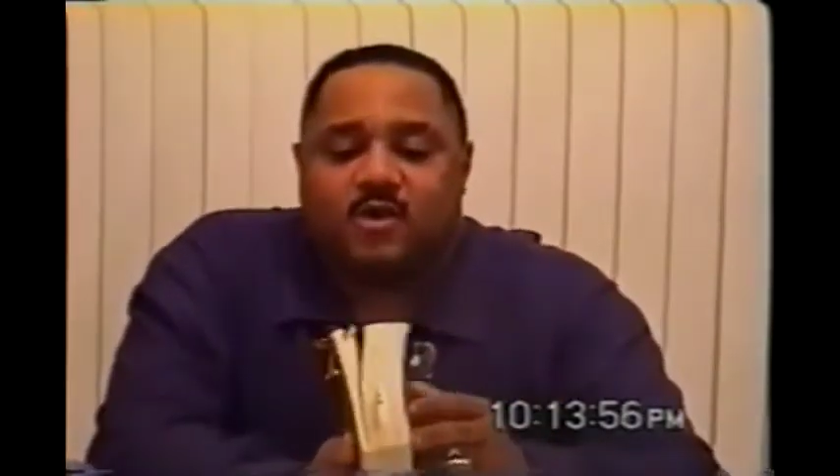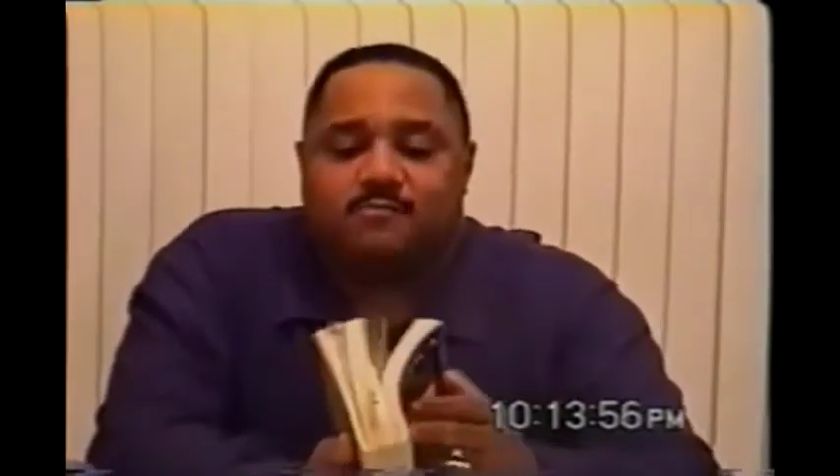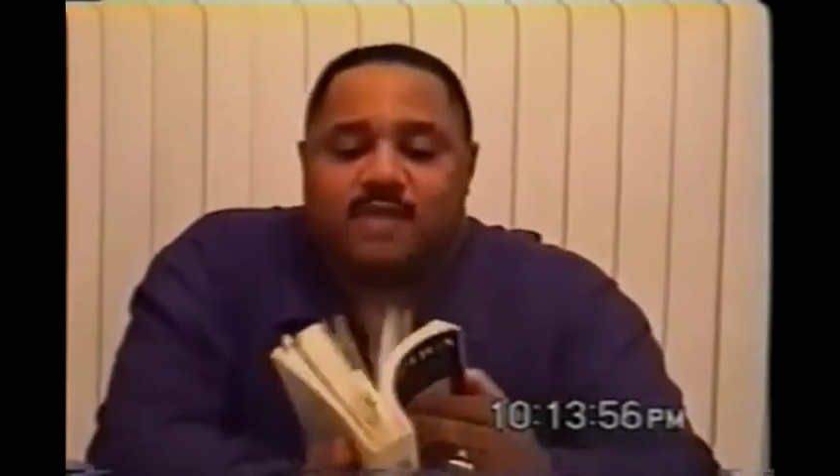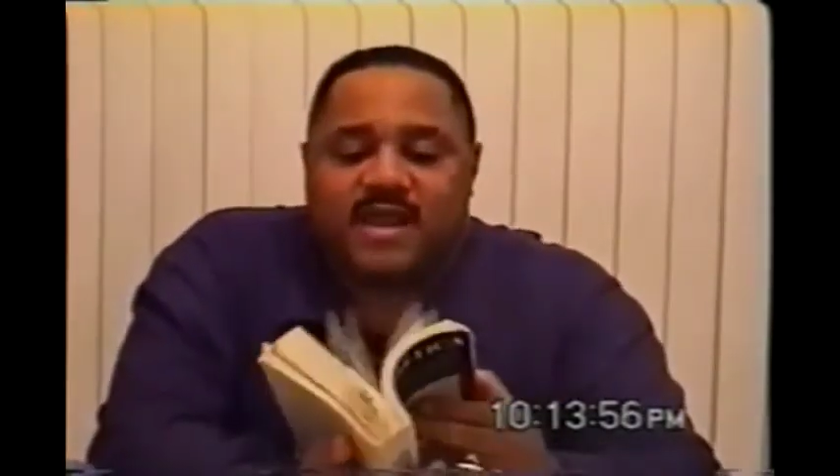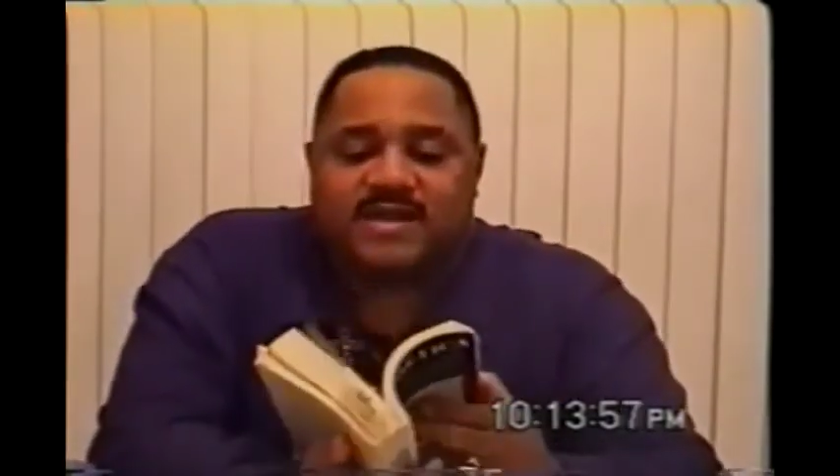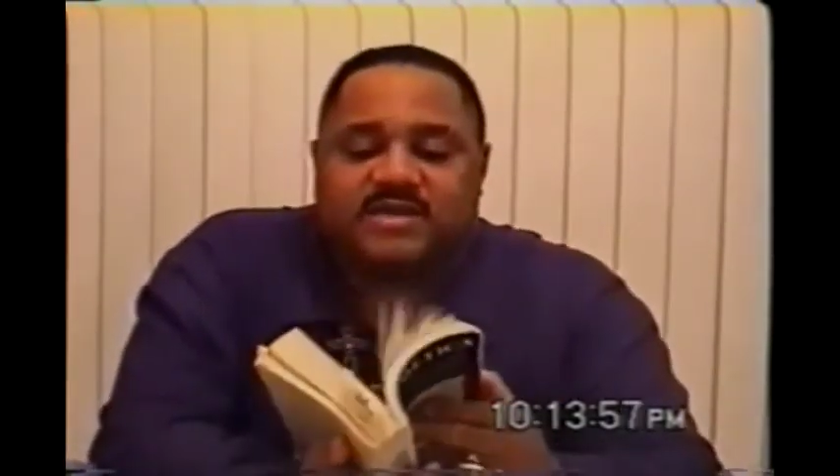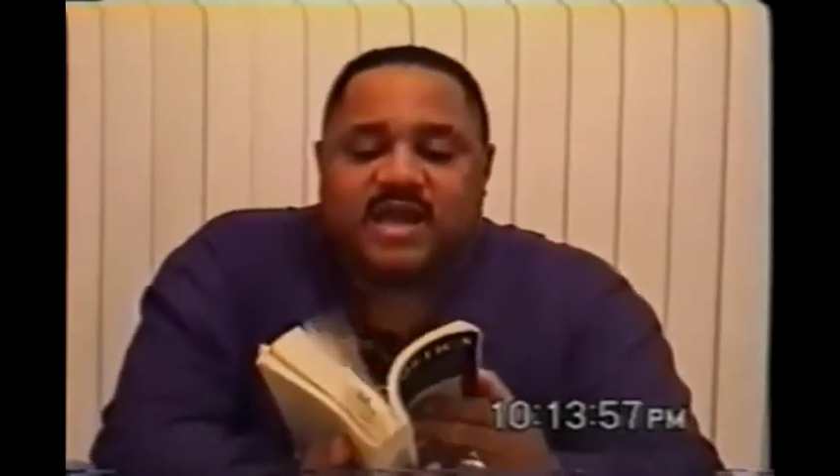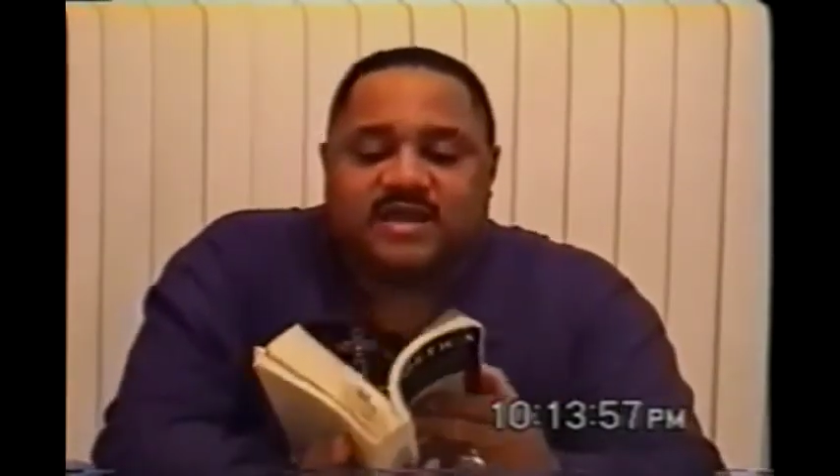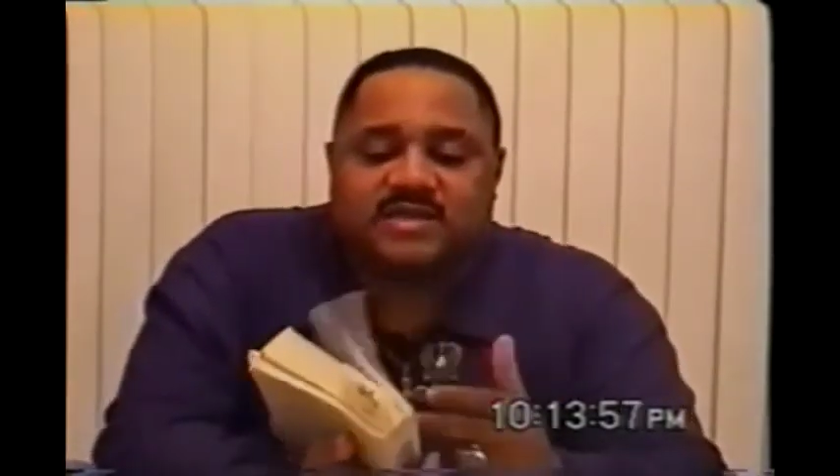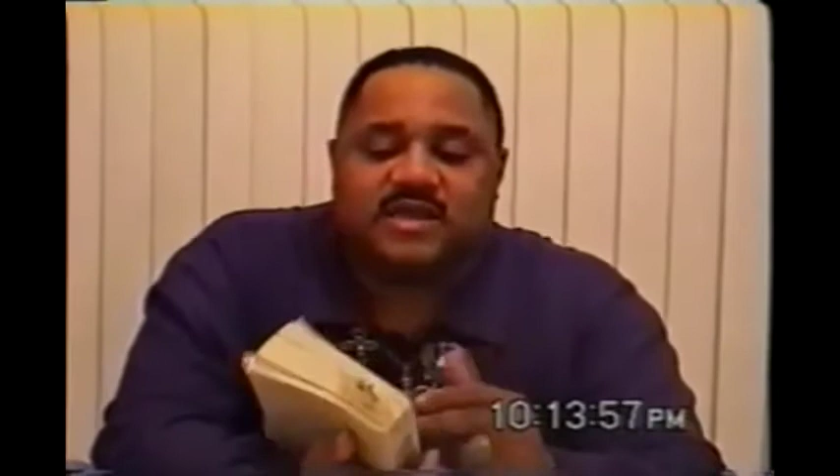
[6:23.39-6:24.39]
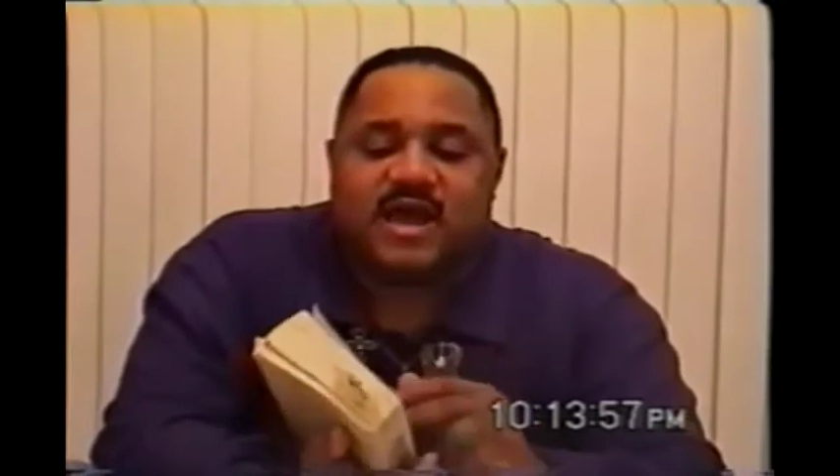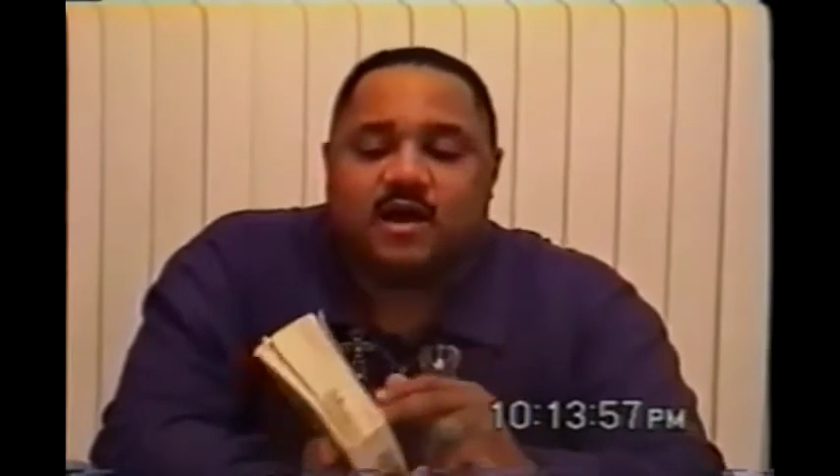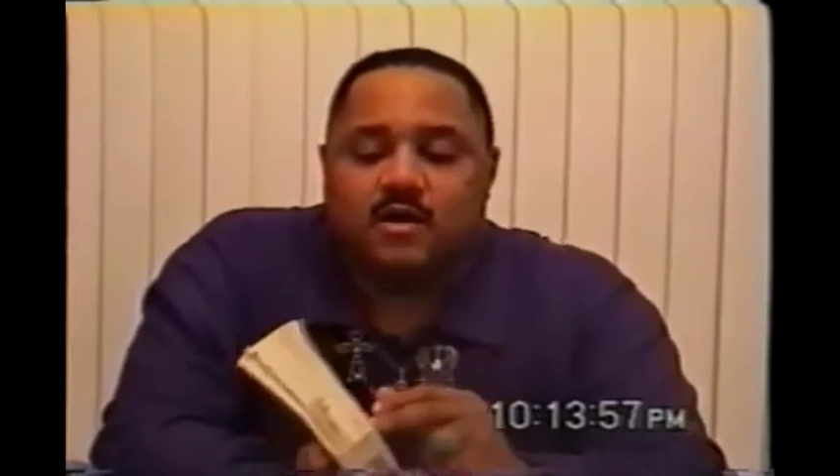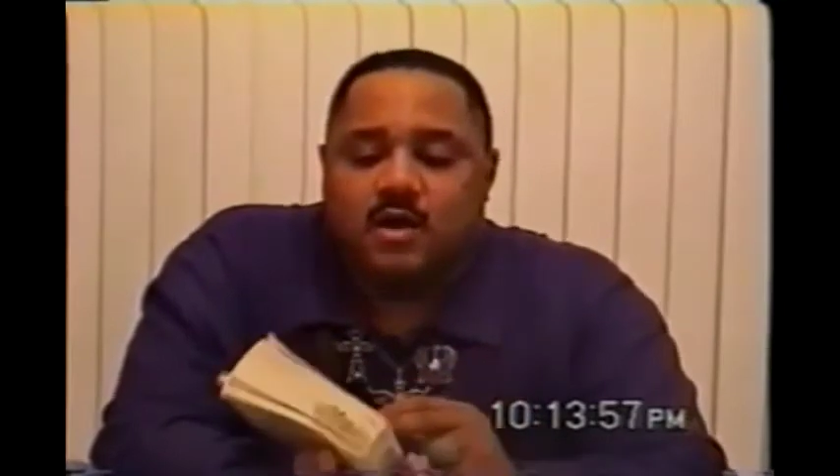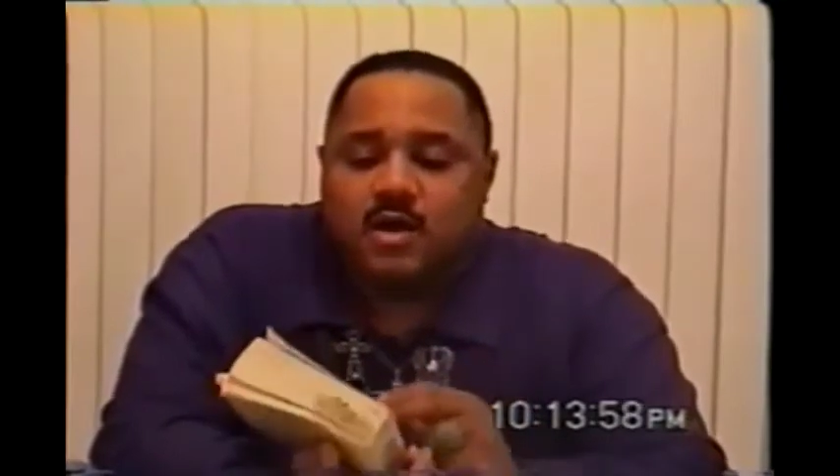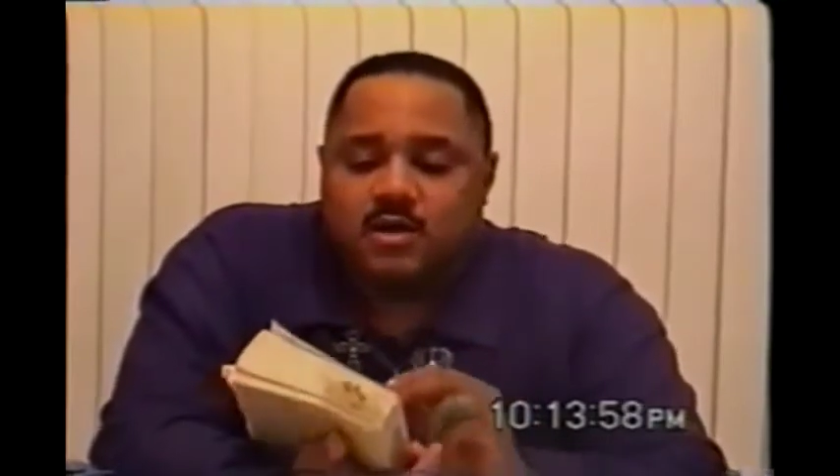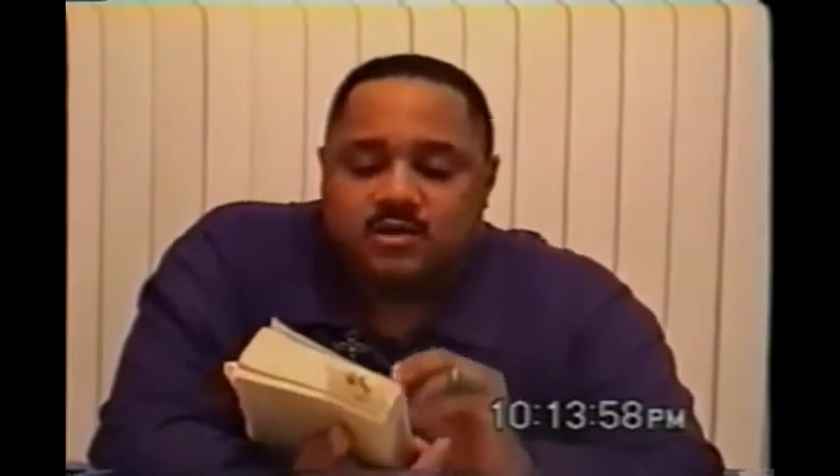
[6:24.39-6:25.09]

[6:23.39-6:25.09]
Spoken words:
Hermetic text, and now